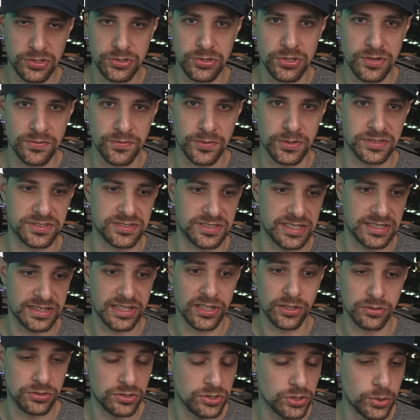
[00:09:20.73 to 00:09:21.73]
universe thing,
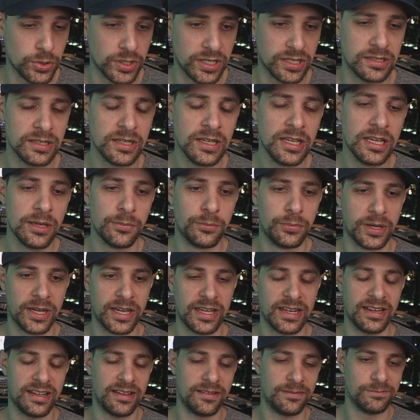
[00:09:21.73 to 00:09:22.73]
they'll do it.
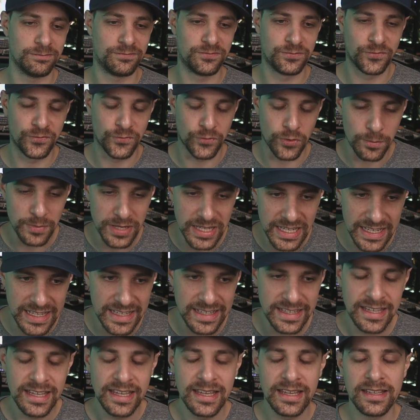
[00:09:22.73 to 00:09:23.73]
But for
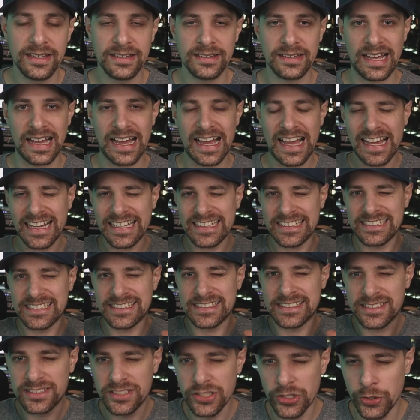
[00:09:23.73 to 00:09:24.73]
me, I
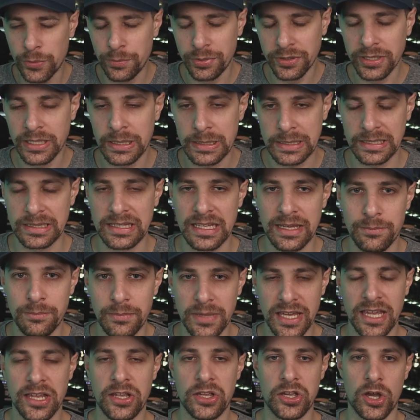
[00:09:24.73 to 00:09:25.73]
still believe that they
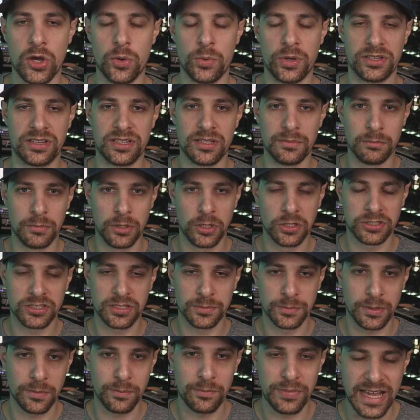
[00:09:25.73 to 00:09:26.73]
may go with the
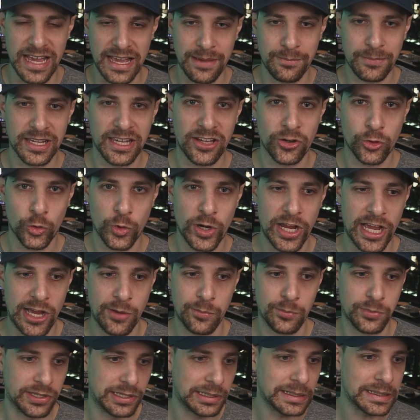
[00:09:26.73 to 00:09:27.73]
multiple Batman
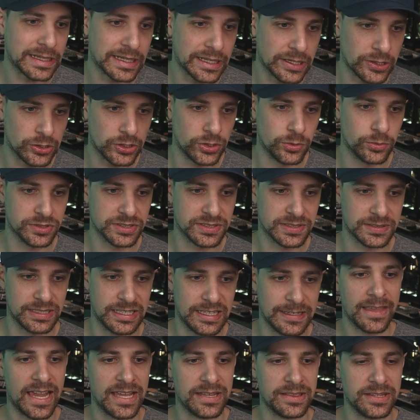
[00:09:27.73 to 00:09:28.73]
route, but I don't know, we'll
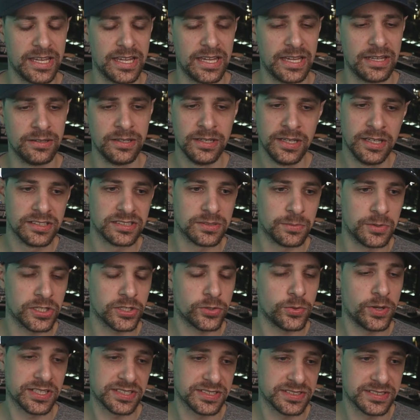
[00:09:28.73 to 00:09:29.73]
see. And then some other
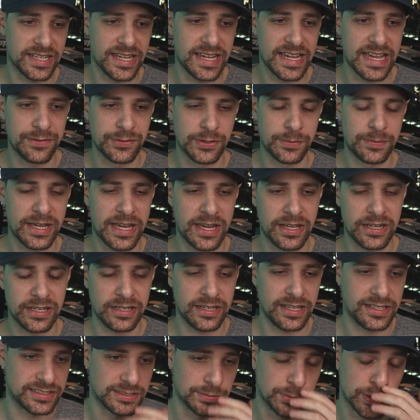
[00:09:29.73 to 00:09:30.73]
questions I have about it
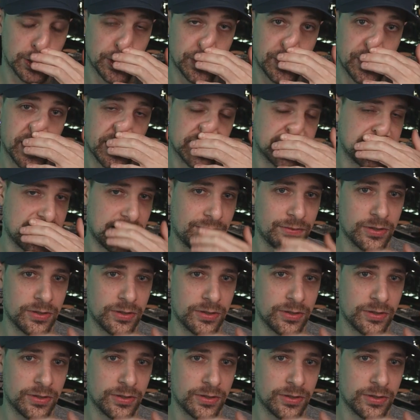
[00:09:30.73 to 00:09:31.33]
and some other thoughts I have